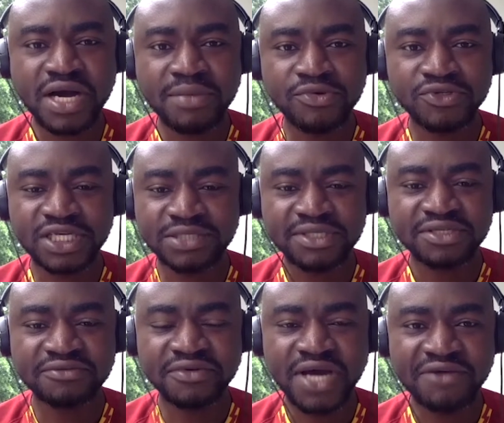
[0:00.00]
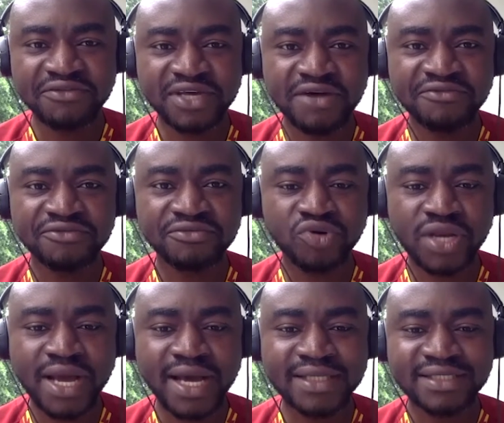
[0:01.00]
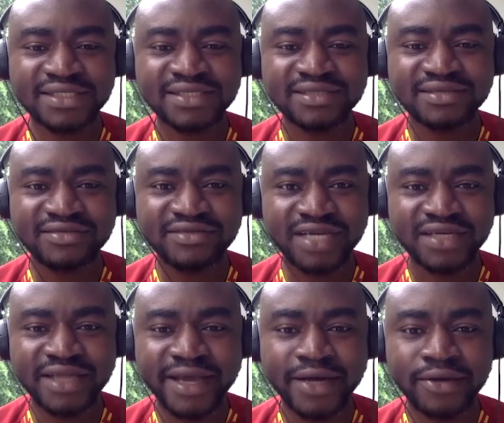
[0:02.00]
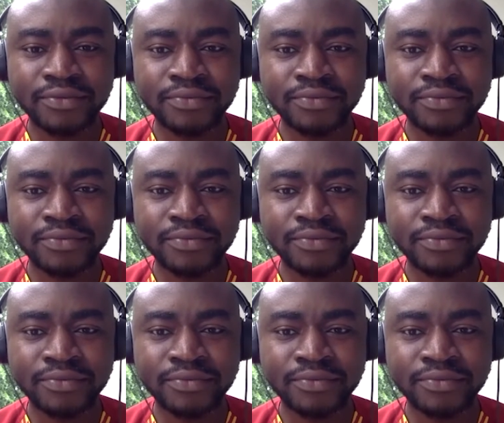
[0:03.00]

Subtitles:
most expensive African footballers right now.